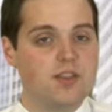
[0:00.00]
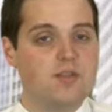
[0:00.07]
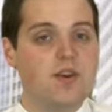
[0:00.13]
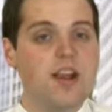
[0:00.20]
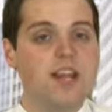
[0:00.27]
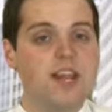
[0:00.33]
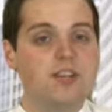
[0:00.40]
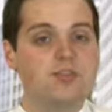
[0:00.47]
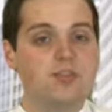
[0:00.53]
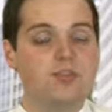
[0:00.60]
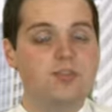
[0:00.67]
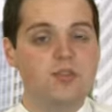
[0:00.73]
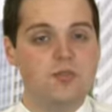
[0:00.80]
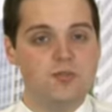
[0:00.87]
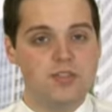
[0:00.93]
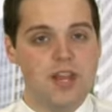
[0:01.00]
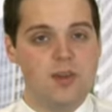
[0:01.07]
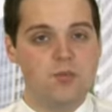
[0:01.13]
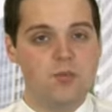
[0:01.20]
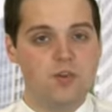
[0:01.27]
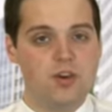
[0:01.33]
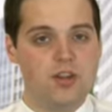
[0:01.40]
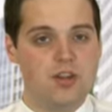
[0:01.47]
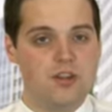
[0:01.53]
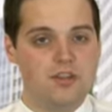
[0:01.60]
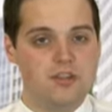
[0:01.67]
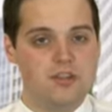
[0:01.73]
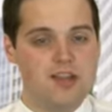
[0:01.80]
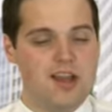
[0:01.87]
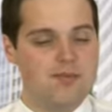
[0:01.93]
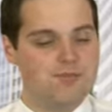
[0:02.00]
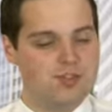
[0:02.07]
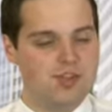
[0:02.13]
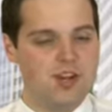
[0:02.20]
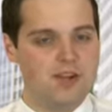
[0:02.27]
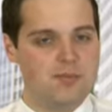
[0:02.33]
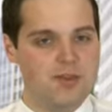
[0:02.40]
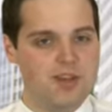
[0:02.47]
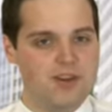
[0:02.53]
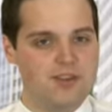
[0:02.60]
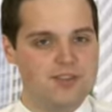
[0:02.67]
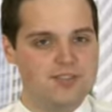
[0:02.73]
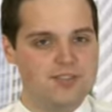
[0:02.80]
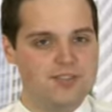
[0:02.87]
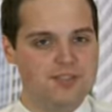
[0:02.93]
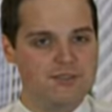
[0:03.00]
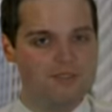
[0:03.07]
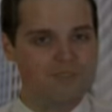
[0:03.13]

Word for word: the Financial News Network. I'm Chuck Pierce.